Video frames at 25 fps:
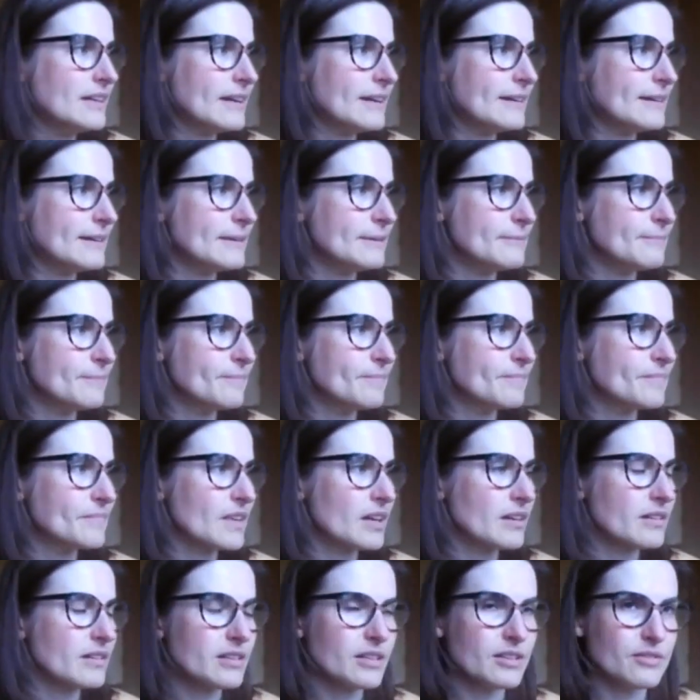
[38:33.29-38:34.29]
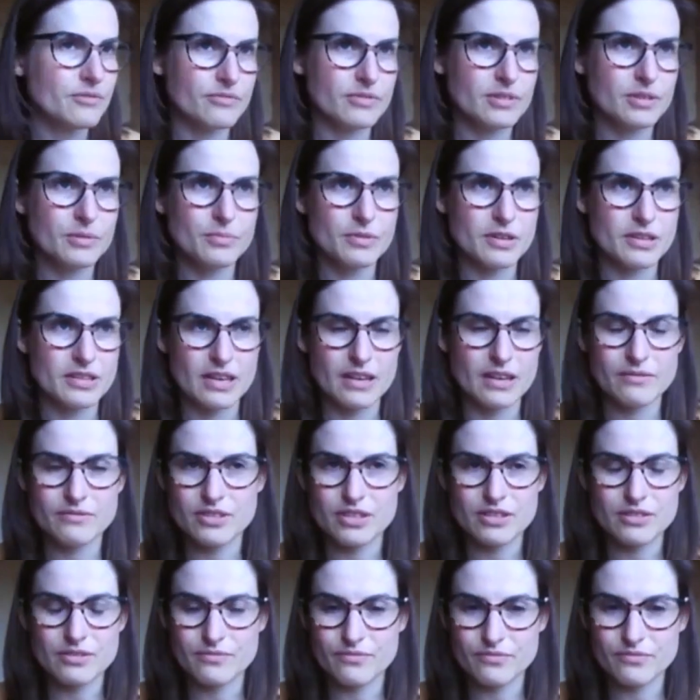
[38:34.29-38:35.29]
I know from the work that I've
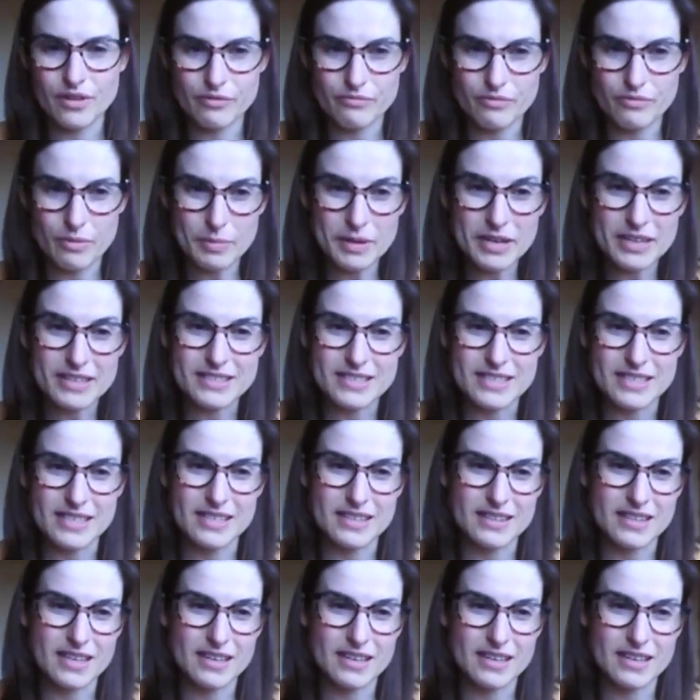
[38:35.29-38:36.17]
done on vulnerability